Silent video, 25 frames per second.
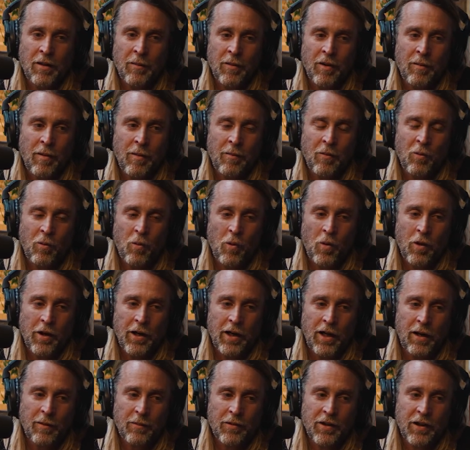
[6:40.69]
and I remember
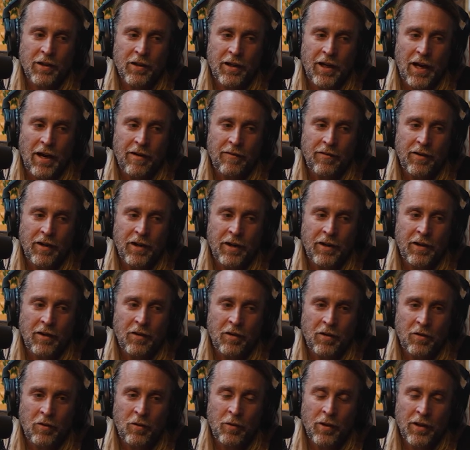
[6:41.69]
walking up to the cafe that
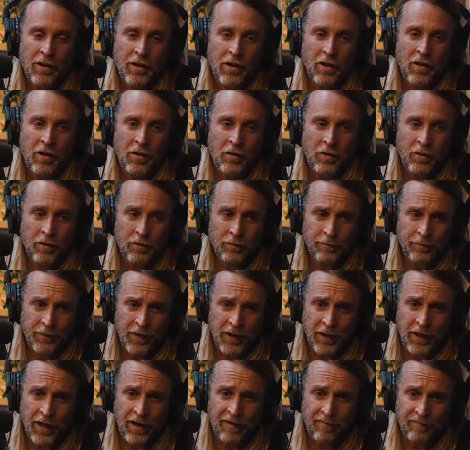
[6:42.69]
I always go to,
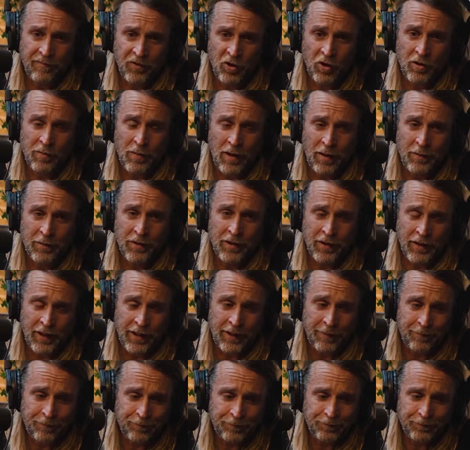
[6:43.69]
and they have newspapers in there,